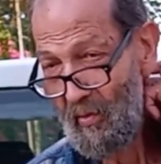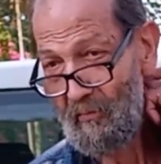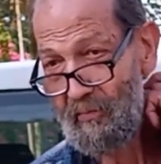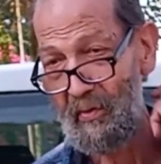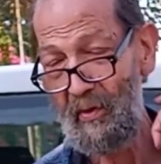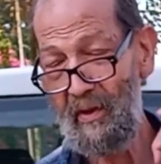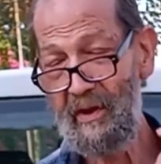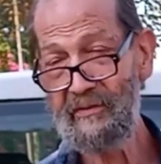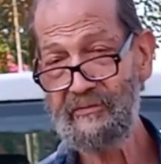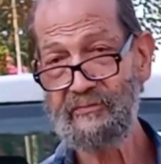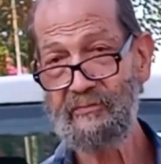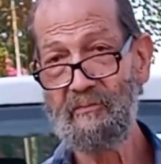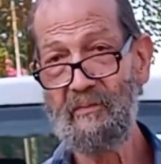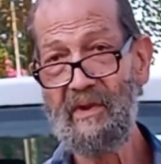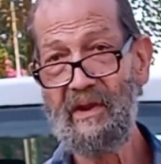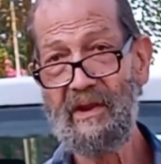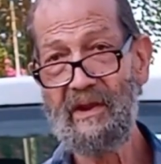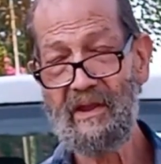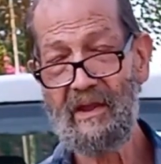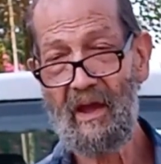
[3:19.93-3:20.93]
one place
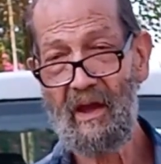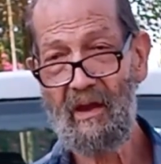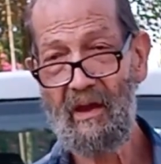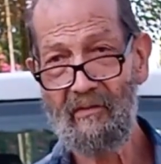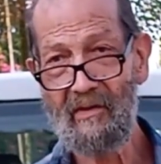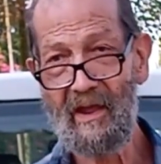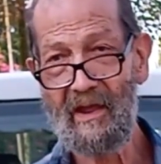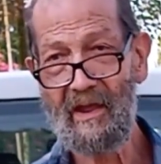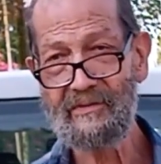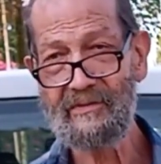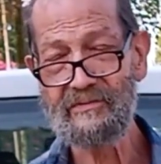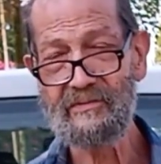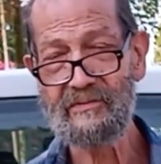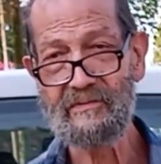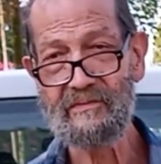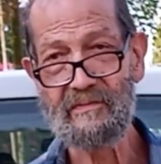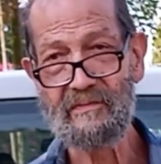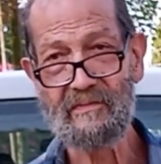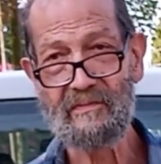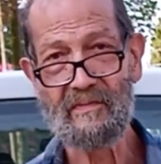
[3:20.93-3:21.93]
for me to go. And I said,
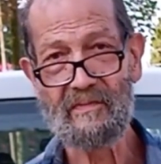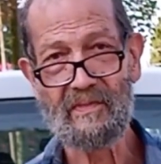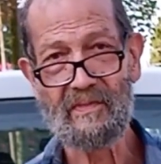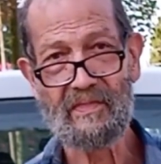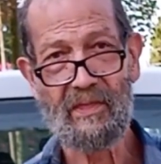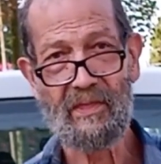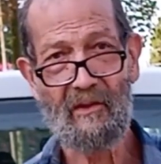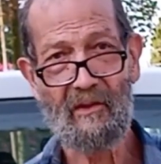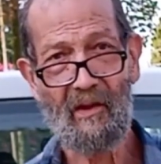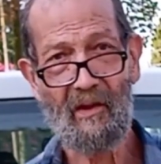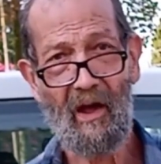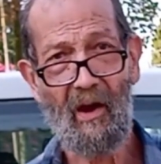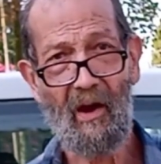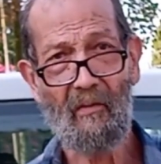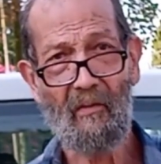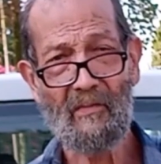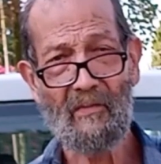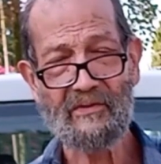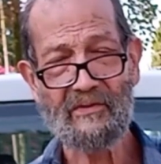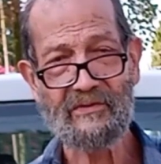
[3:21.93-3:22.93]
to the
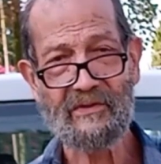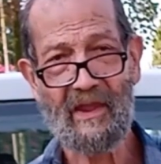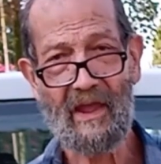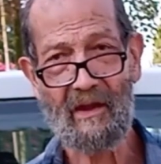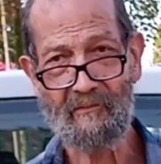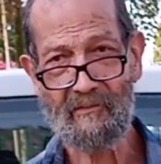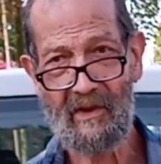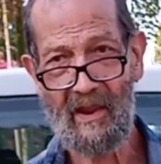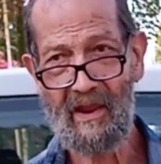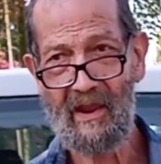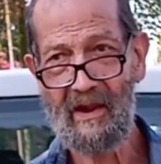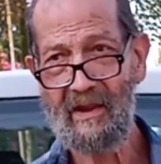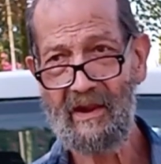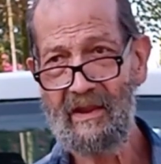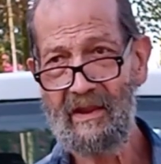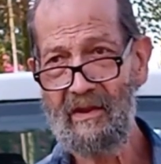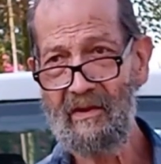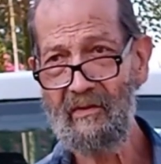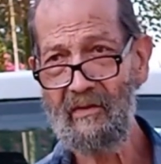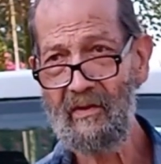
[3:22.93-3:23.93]
homeless camp down
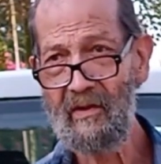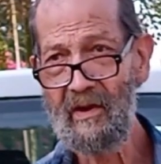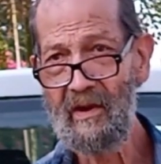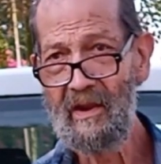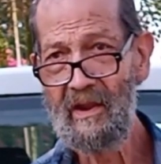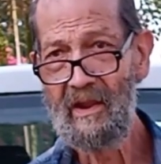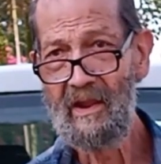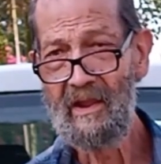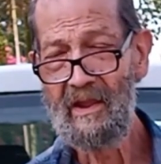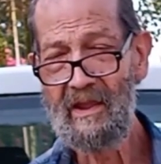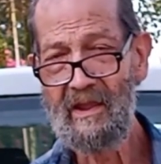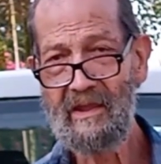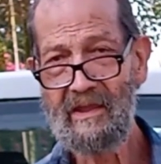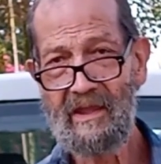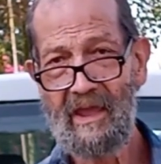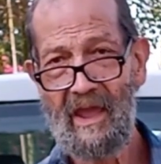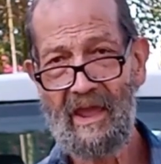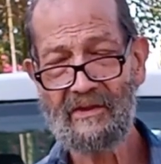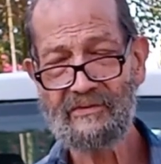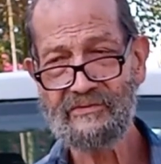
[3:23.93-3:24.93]
here
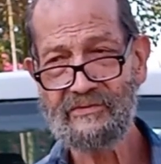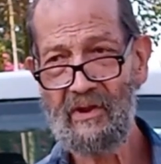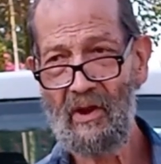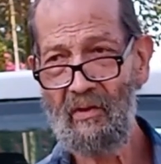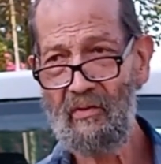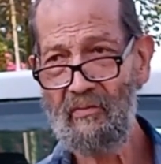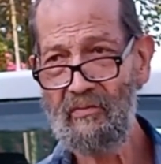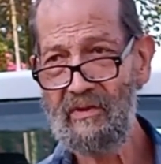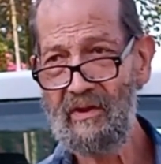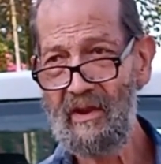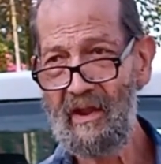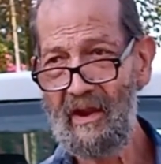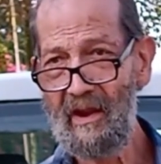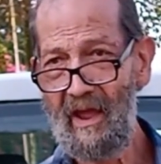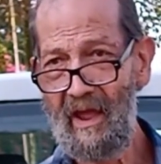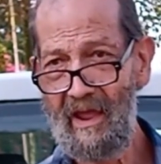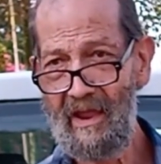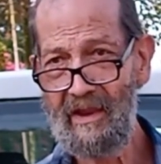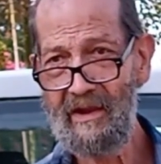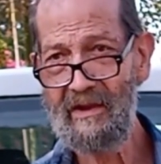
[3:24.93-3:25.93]
in Gastonia.
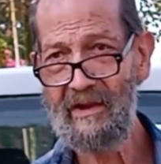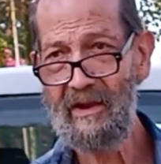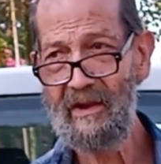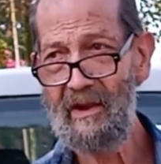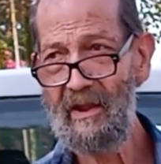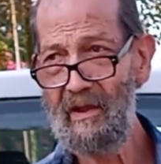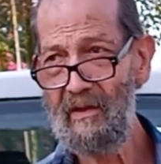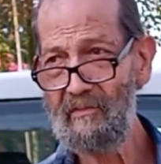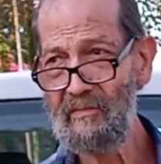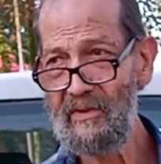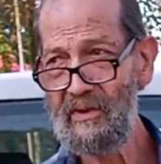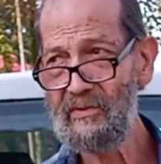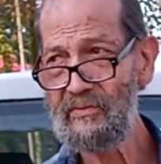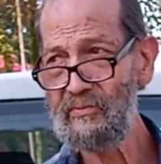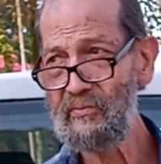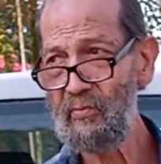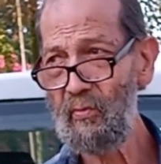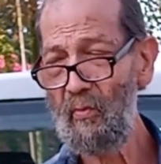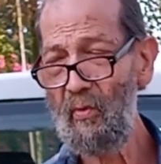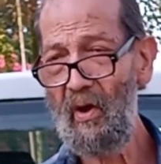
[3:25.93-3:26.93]
And I ended up, this
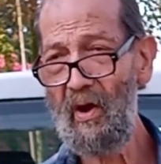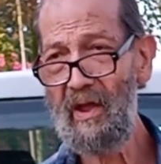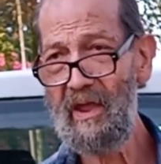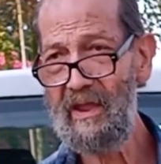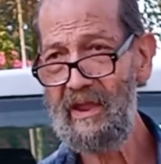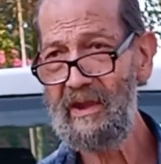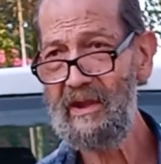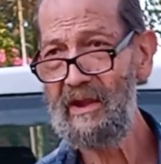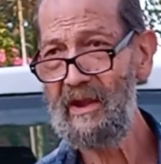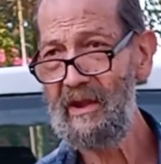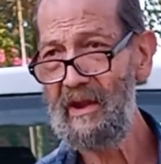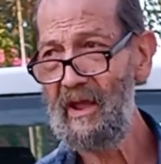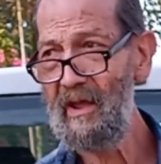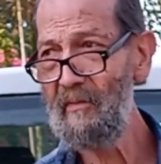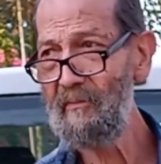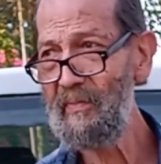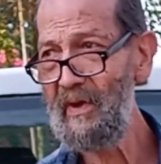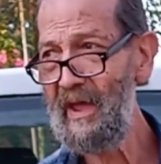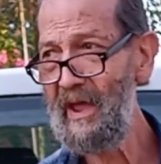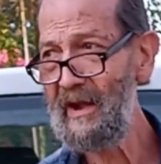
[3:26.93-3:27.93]
is where I ended
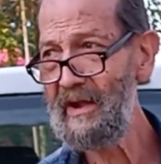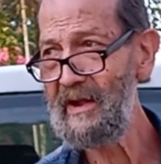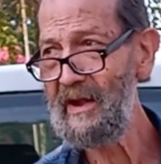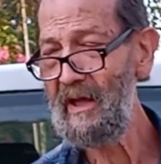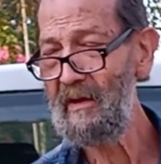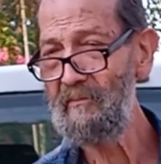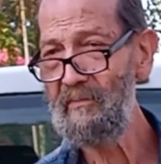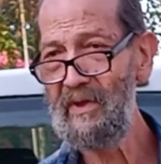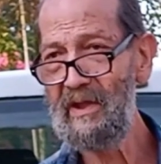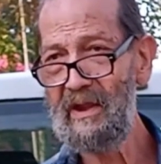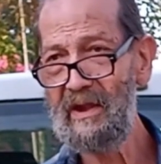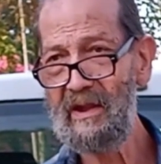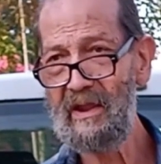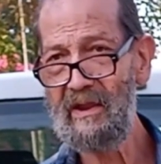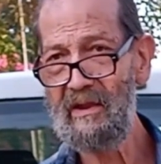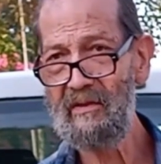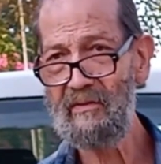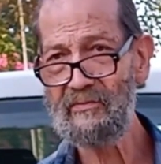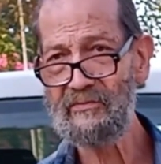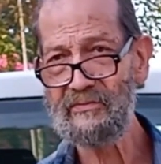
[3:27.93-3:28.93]
up at. And I've been
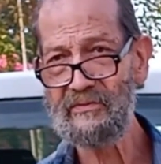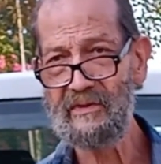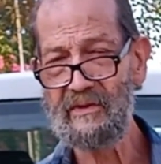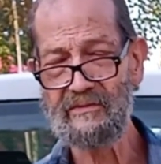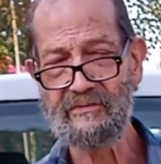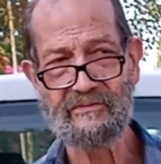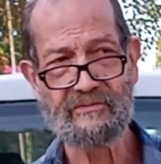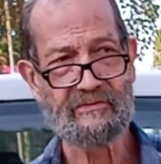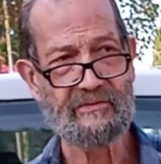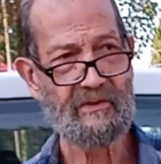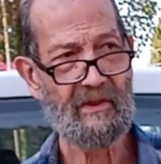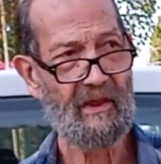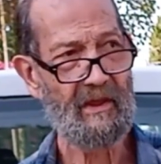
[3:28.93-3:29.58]
here since,